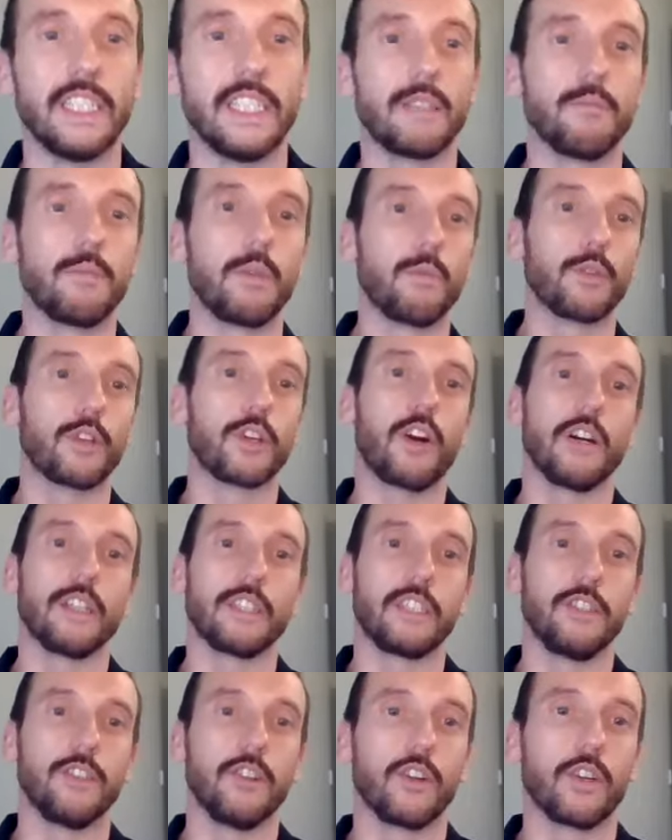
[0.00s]
season we would have
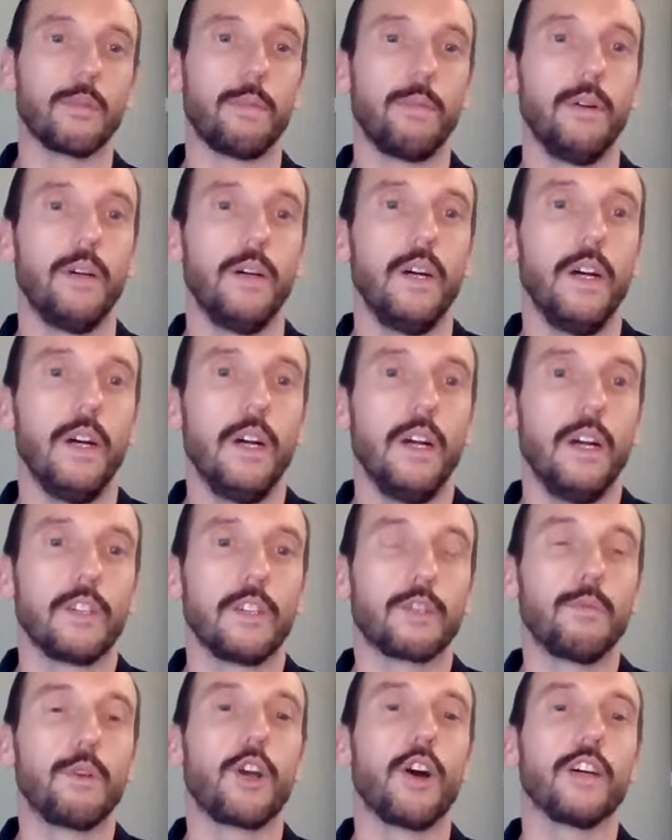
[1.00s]
gotten to Europe.
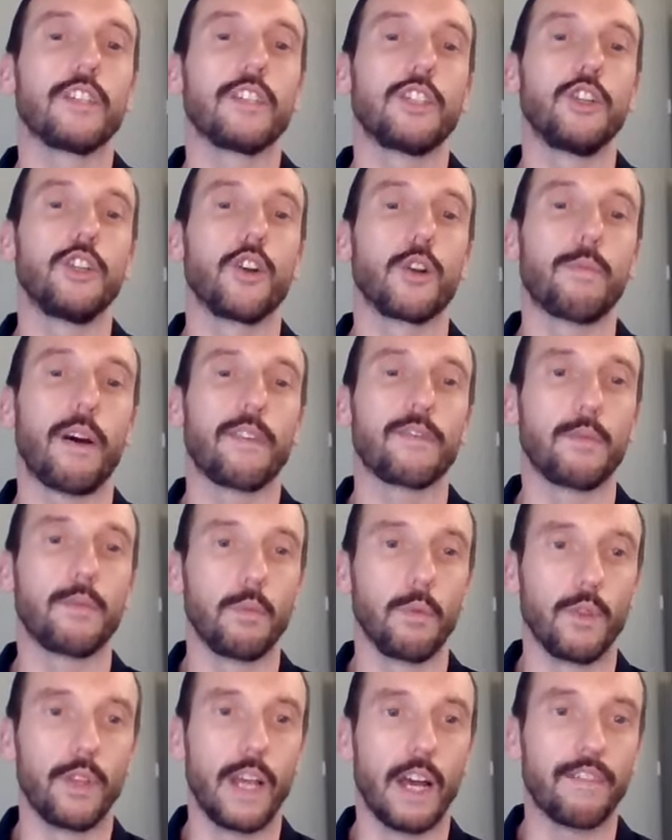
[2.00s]
So we got into Europe
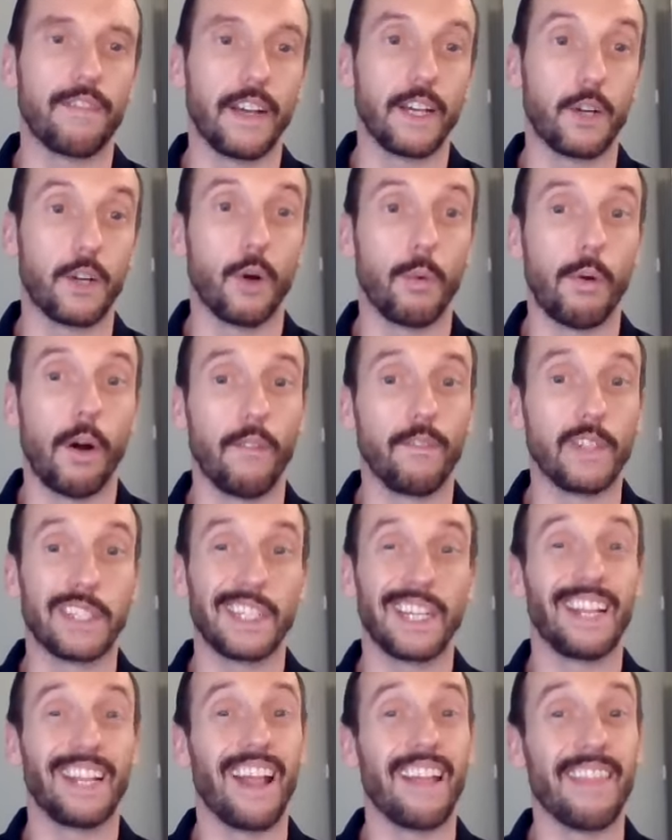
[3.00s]
after we won the FA Cup,
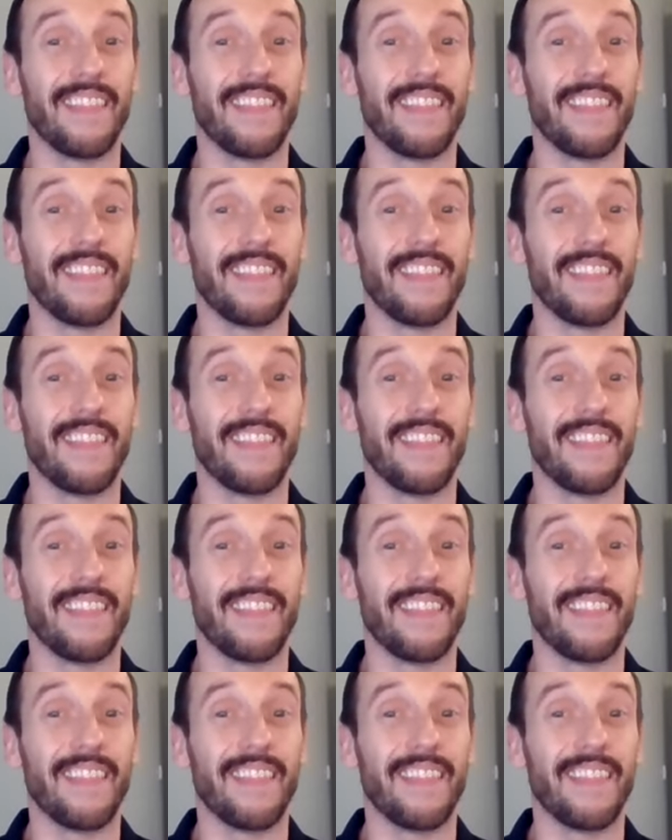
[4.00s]
obviously.